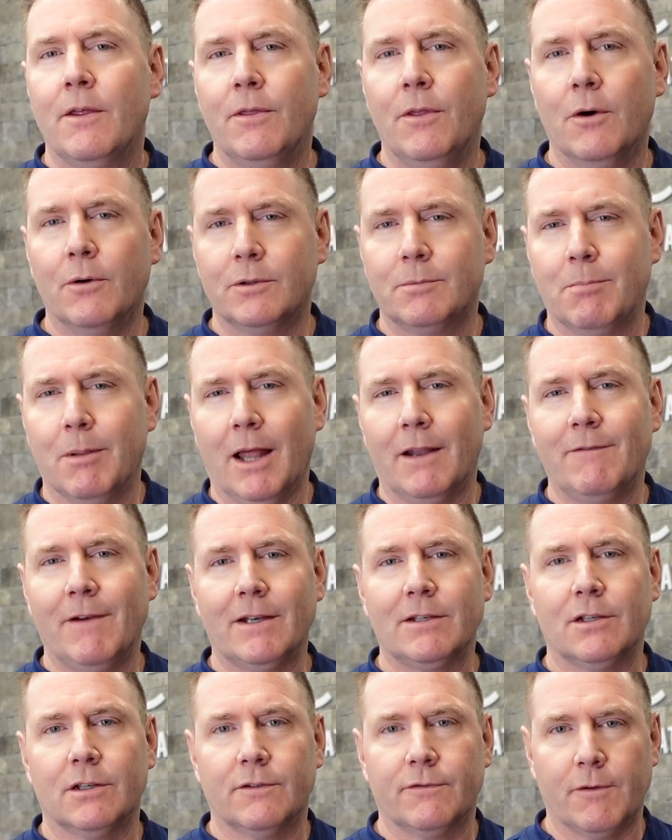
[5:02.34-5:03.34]
those blood
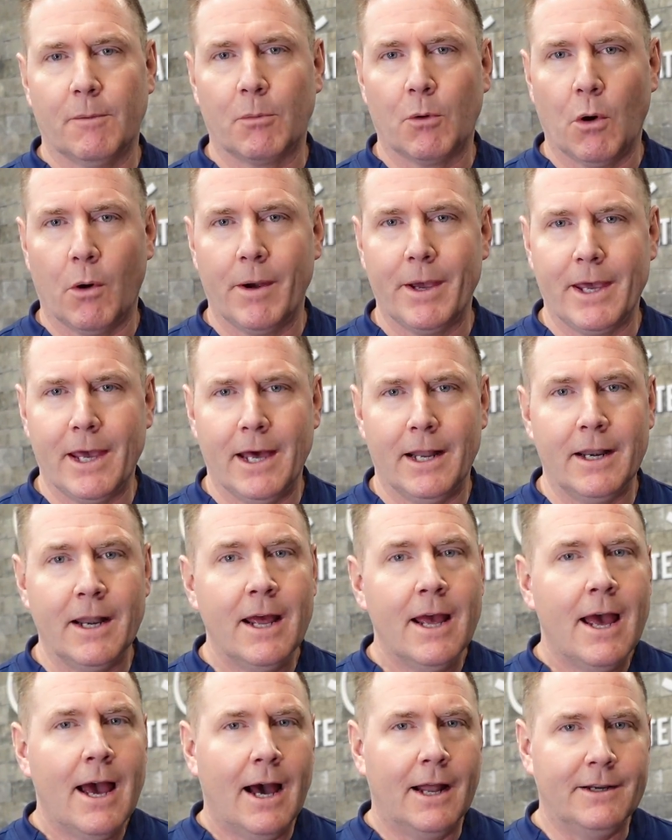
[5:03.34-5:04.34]
vessels from growing in
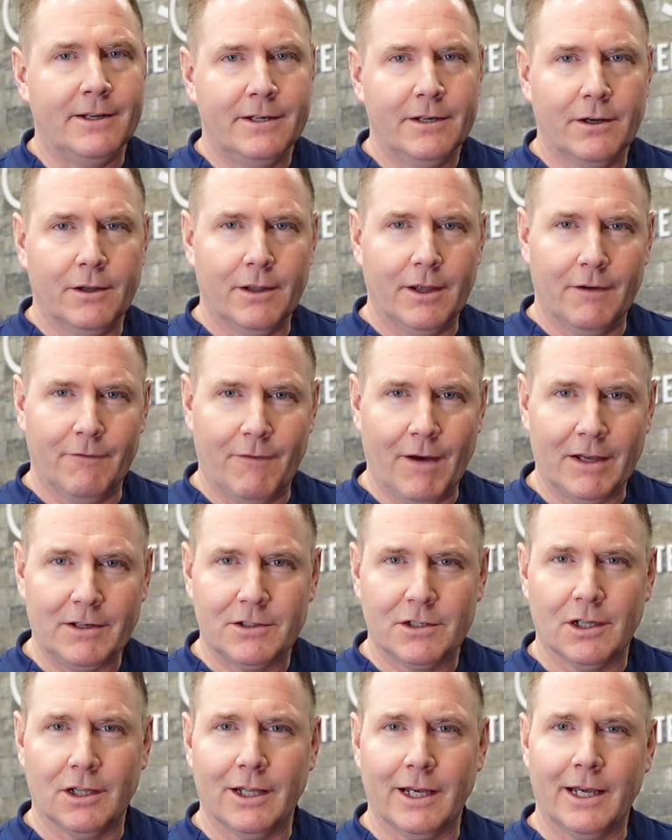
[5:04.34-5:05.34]
until
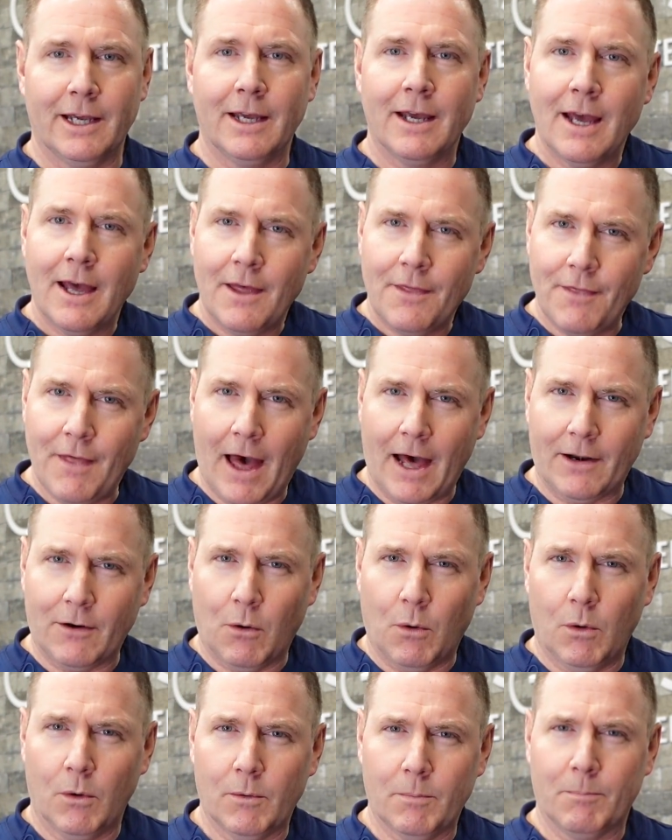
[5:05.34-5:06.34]
eventually that
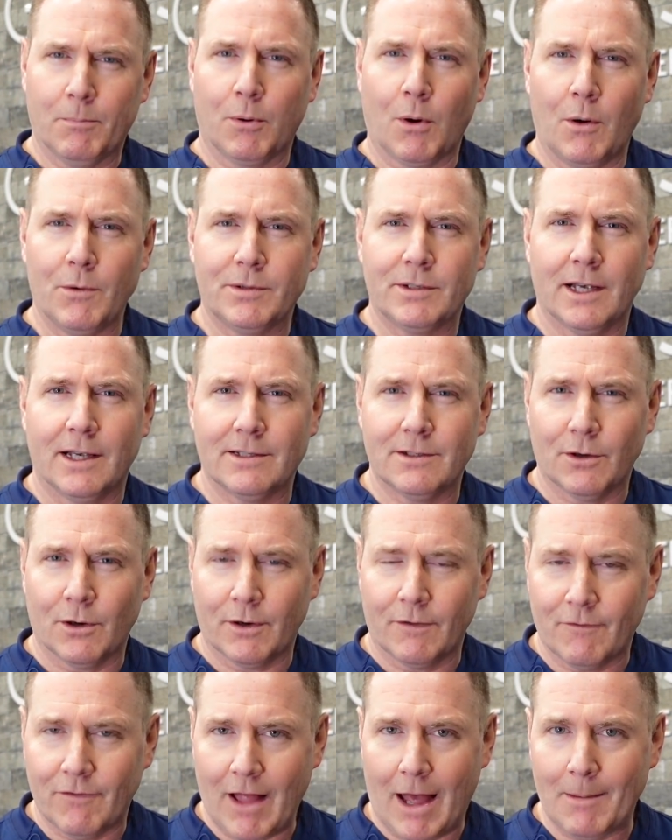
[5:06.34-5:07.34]
whole process or
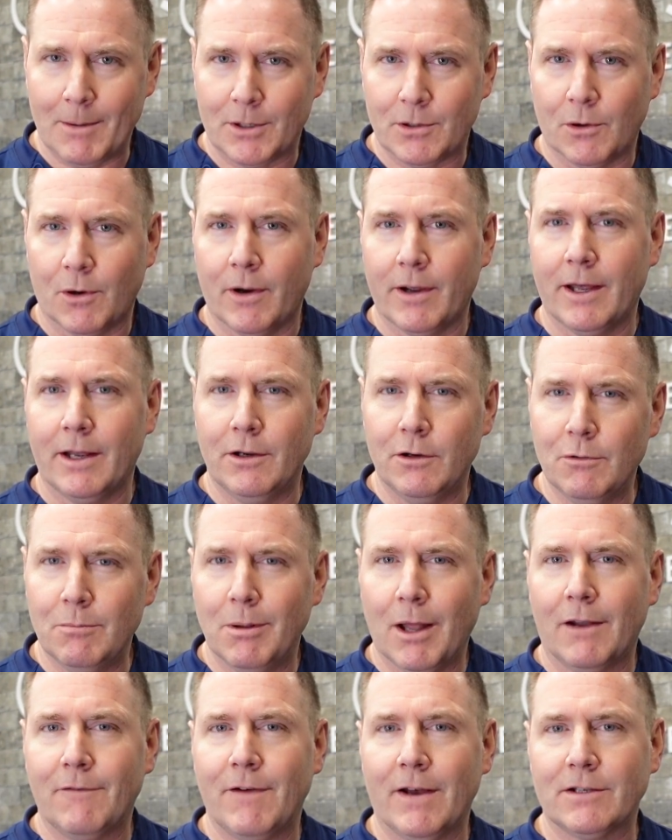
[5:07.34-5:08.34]
inflammatory and new
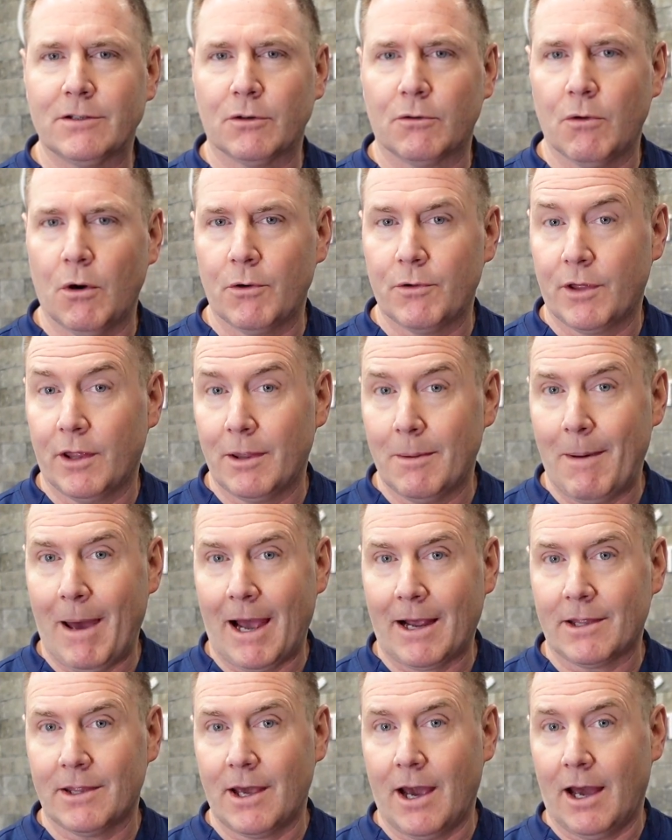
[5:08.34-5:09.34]
blood vessel growth in the
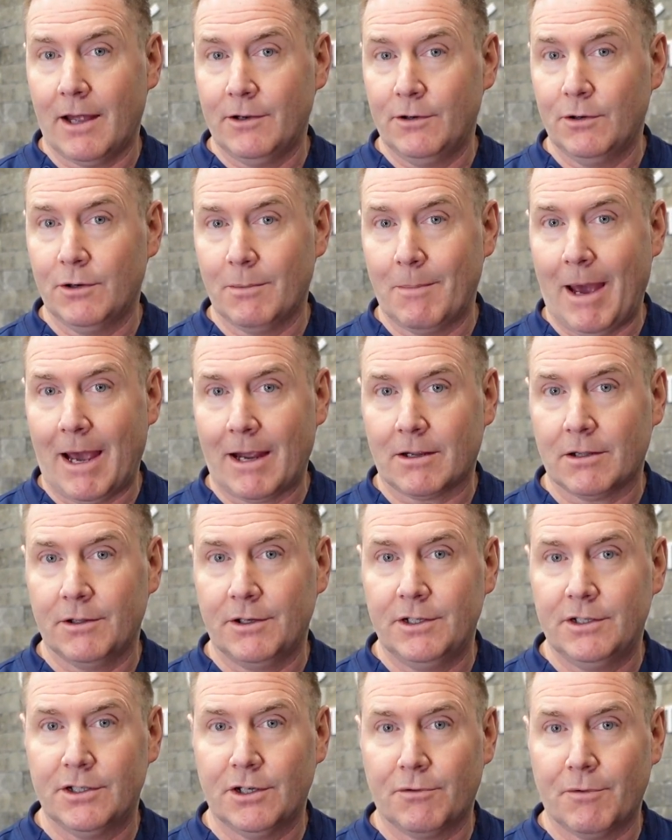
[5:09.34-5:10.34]
back of the eye due to macular
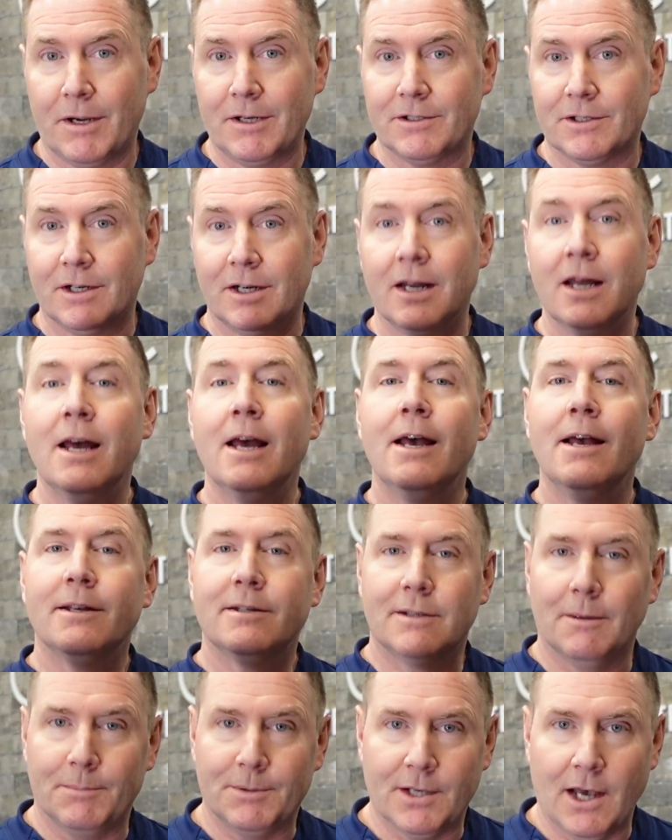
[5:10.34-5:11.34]
degeneration
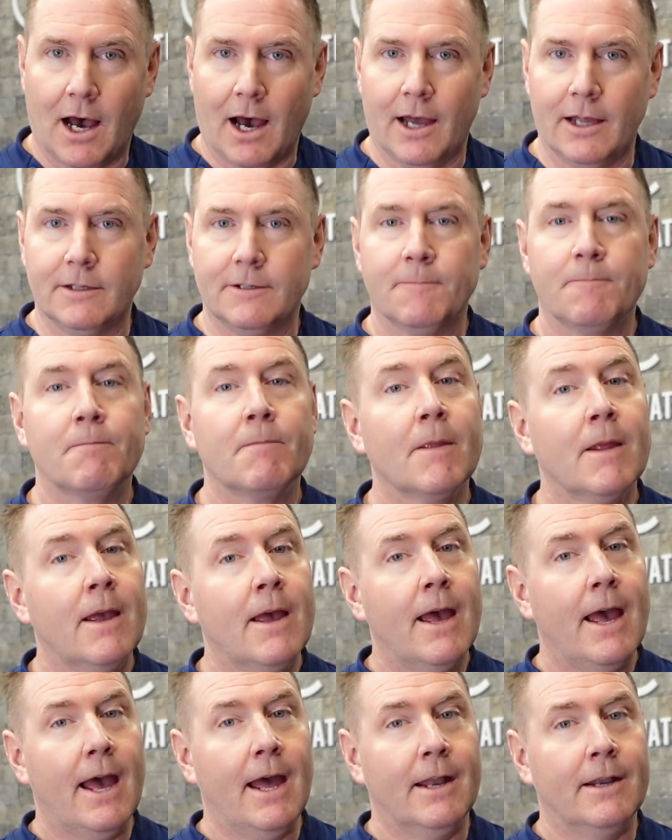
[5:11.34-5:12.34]
subsides.
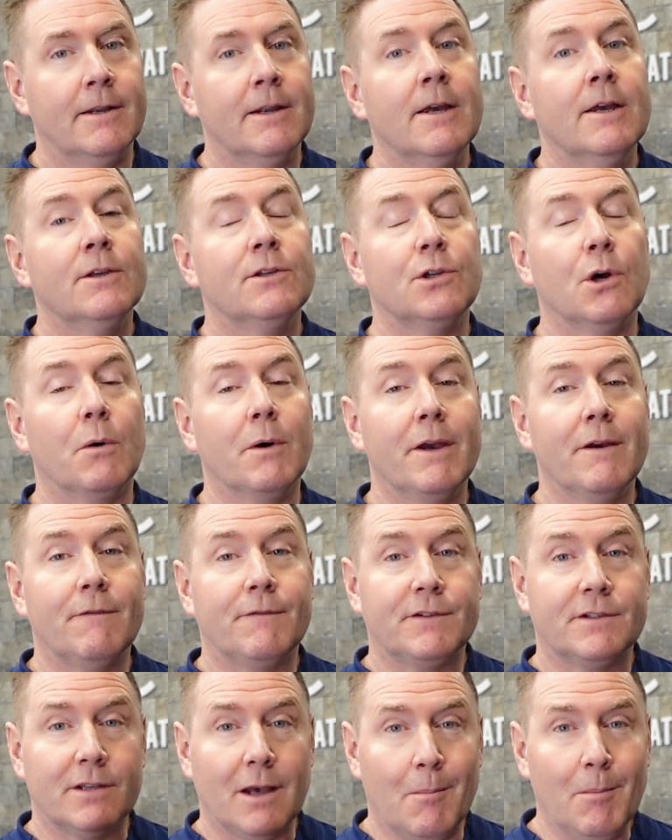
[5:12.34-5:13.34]
And so if
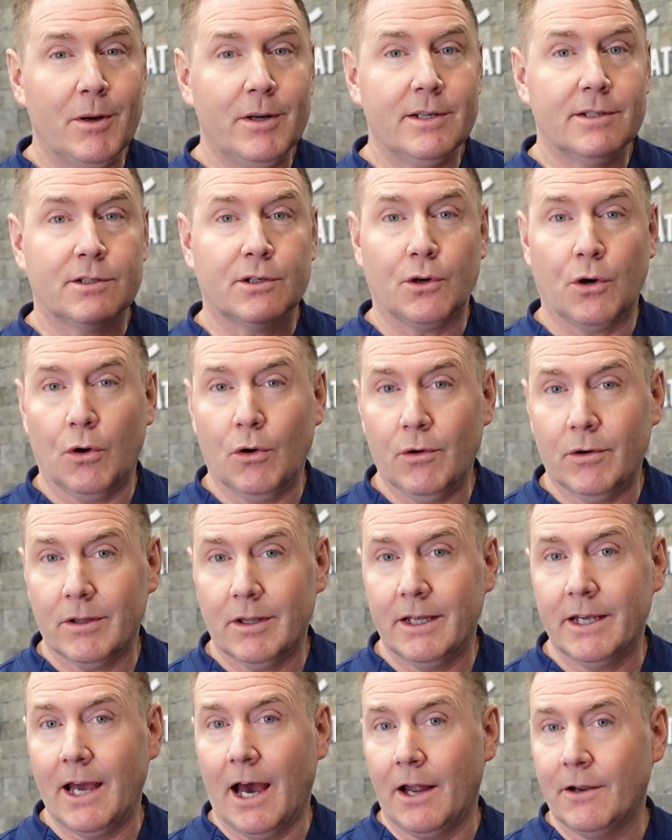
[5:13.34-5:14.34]
someone is
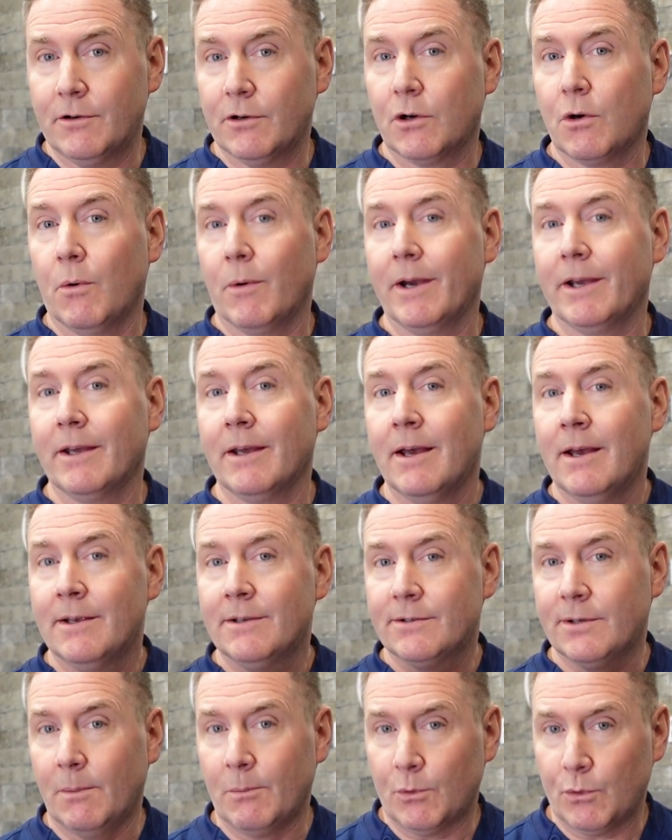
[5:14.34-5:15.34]
currently undergoing
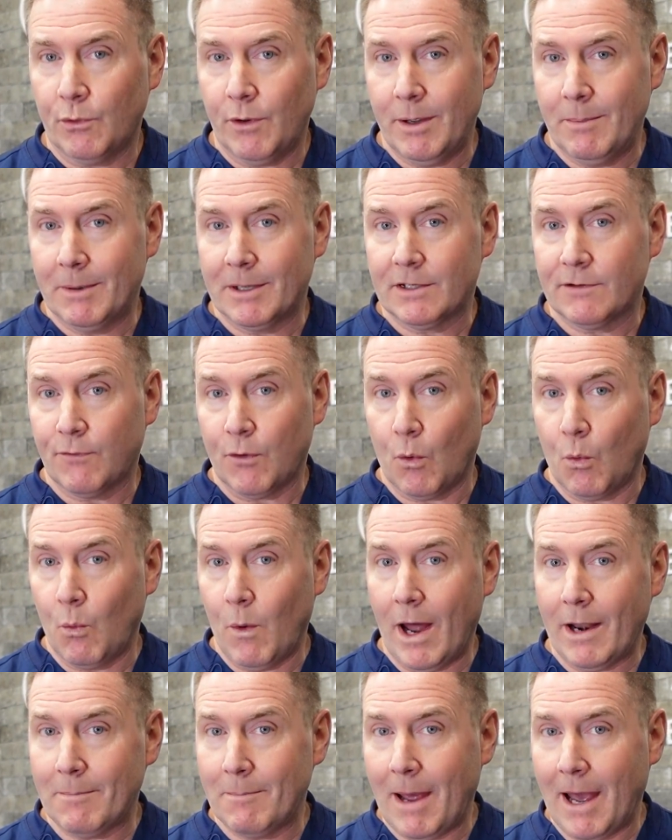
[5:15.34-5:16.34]
some treatments for
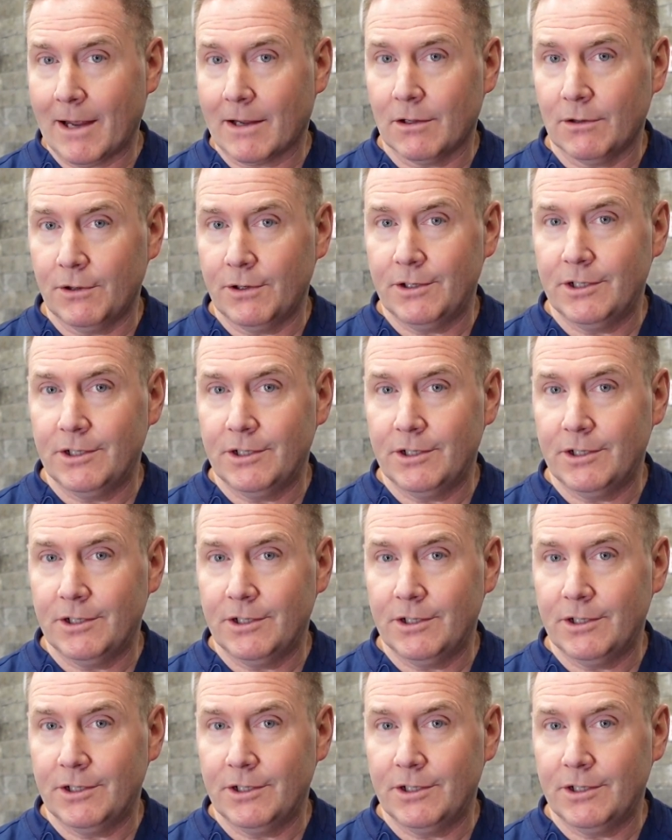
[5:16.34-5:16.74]
wet macular